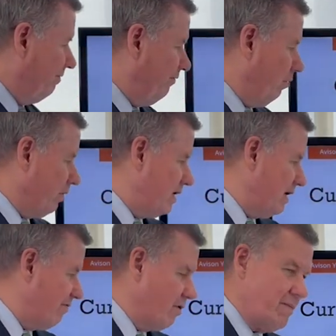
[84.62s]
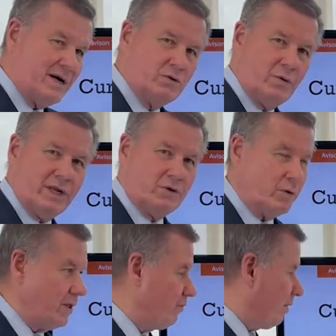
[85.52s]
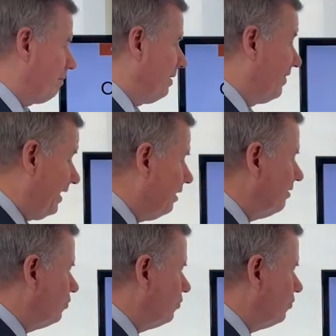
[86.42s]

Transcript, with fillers: full recovery by 2023, by the end of